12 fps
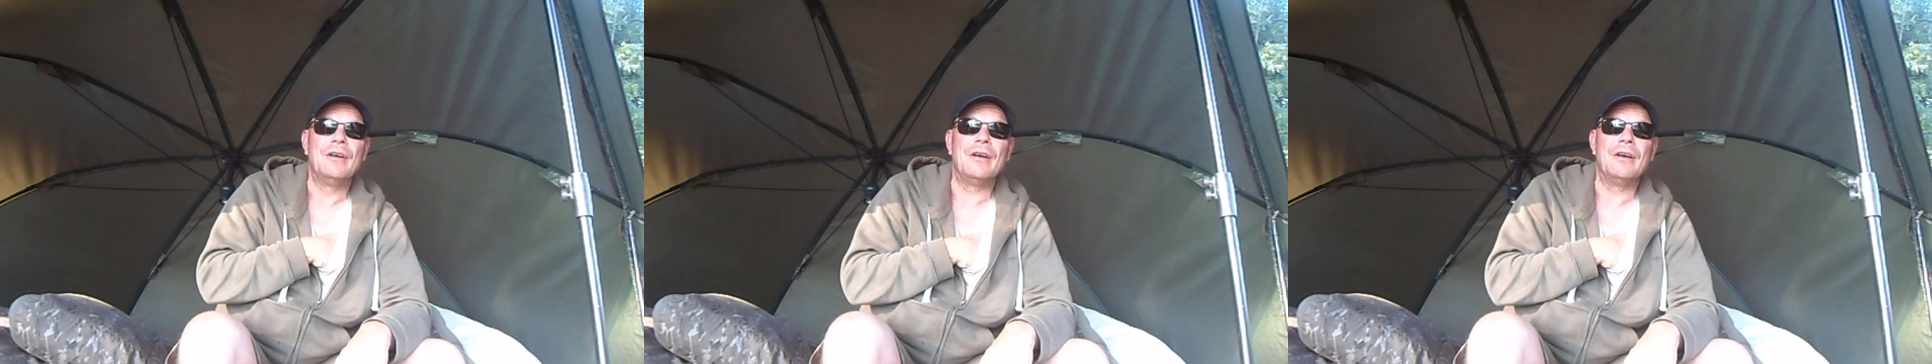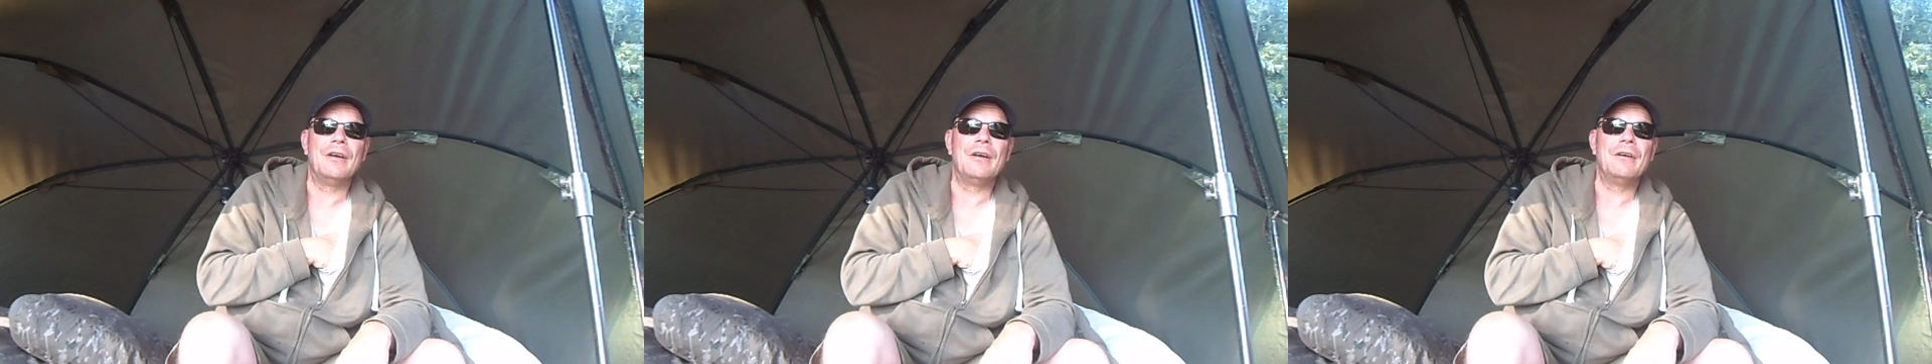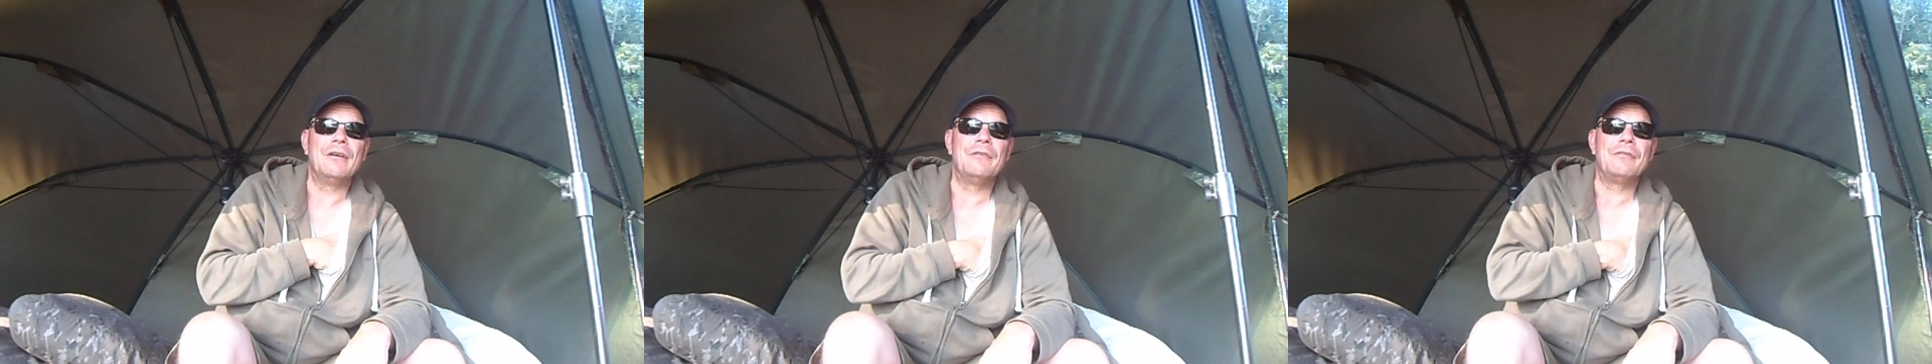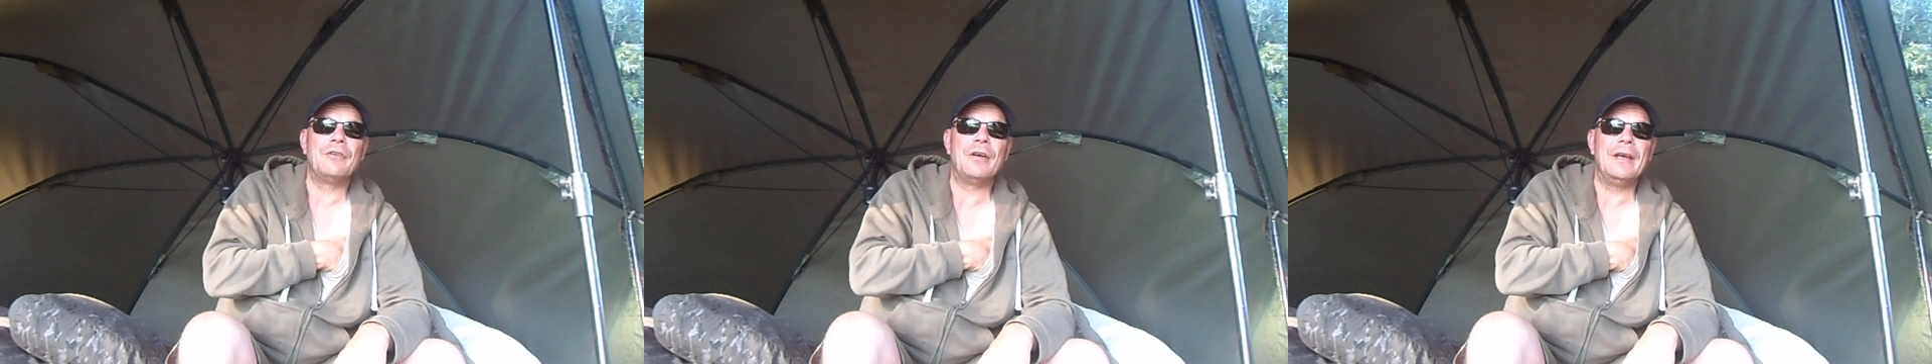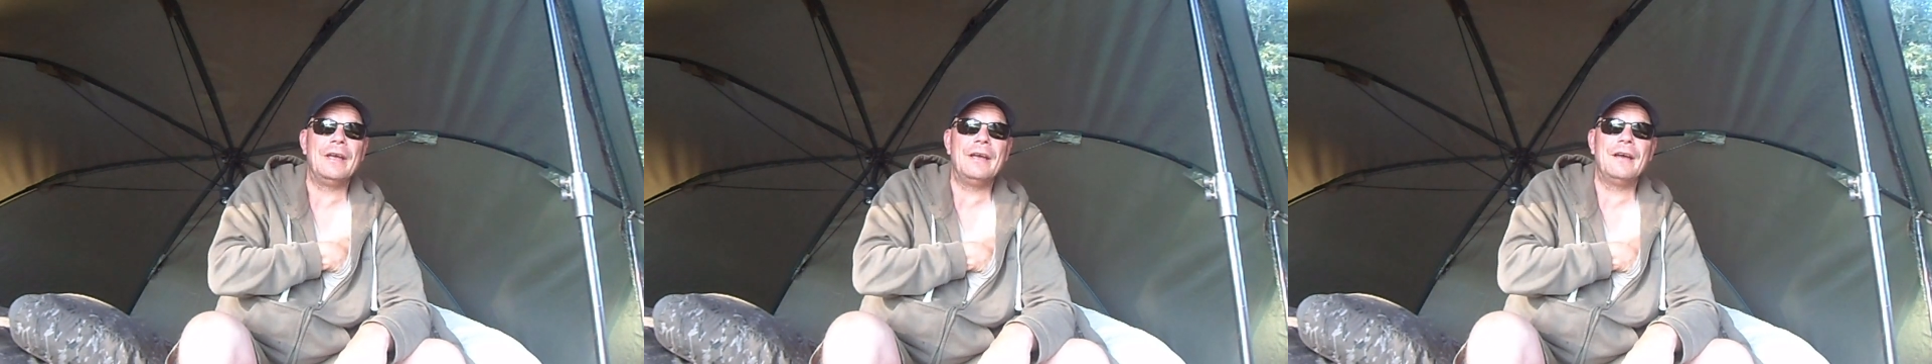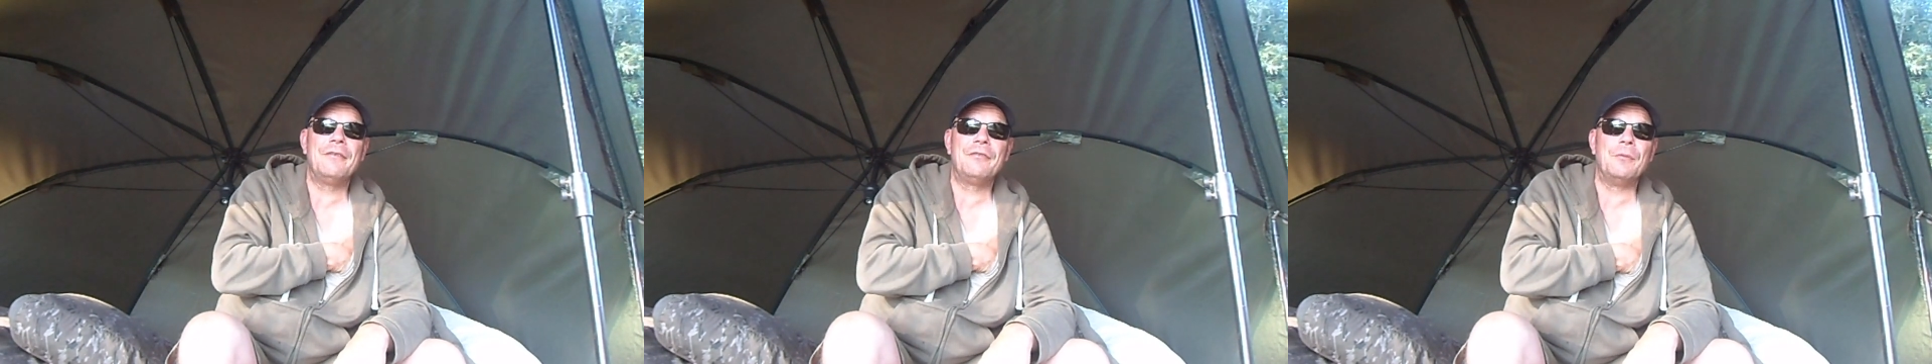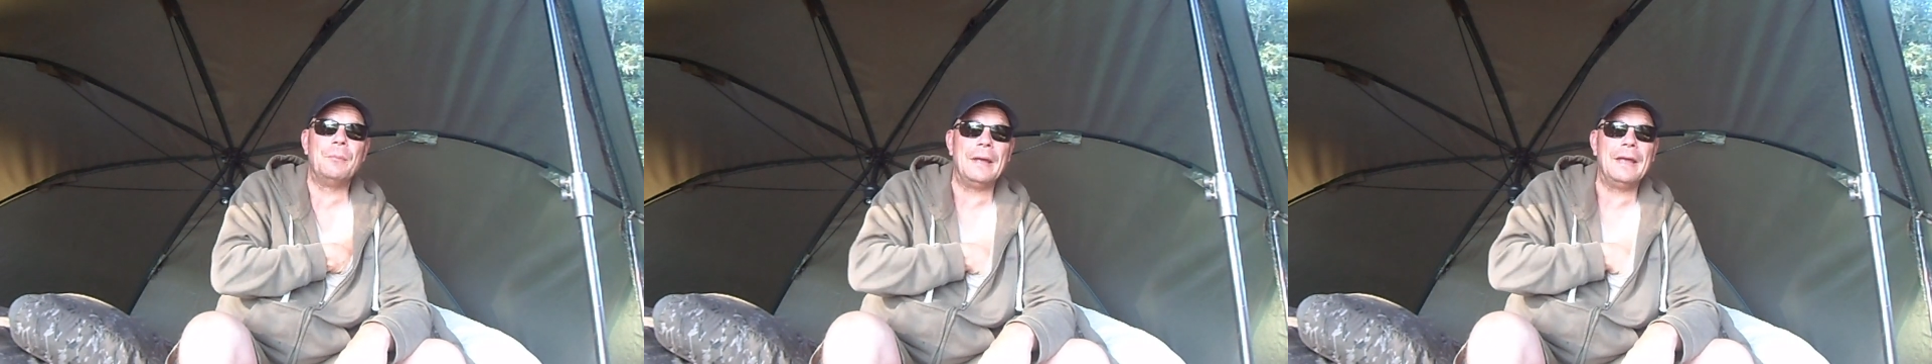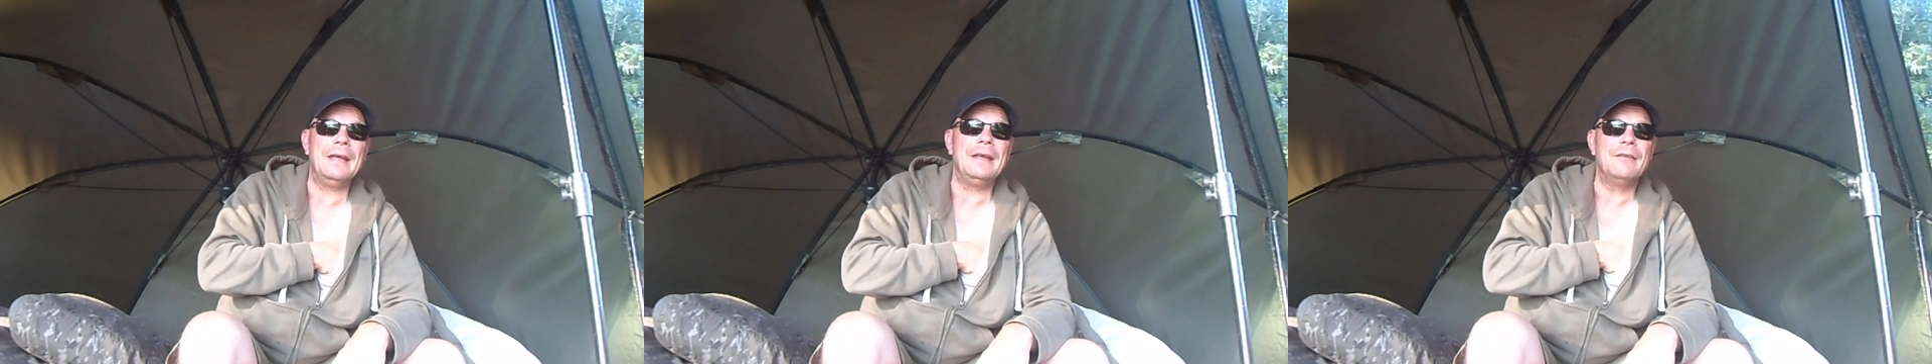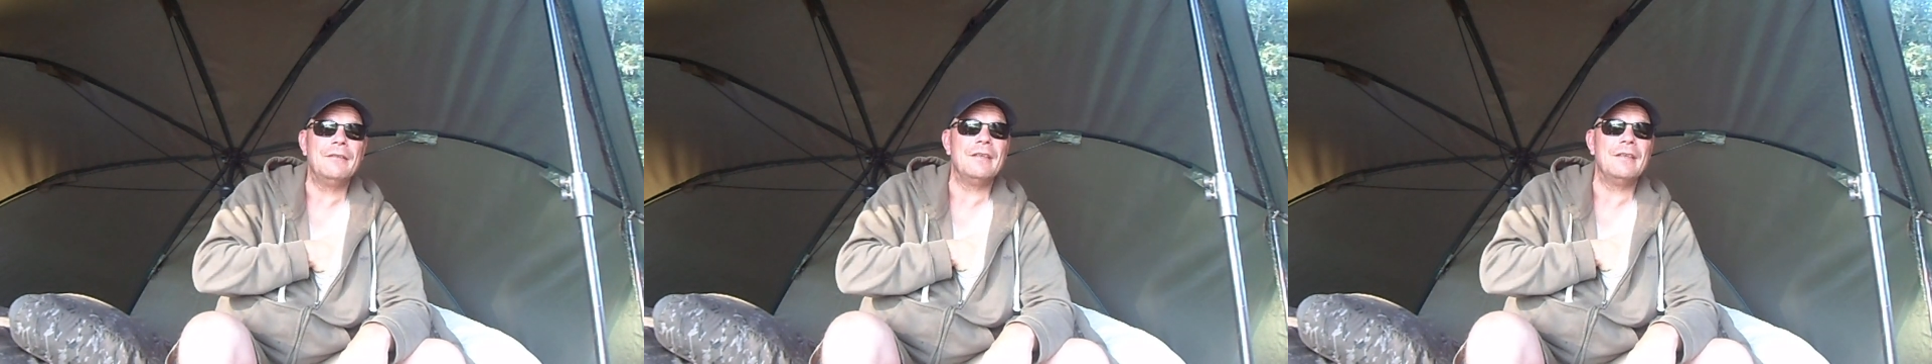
for here, for me,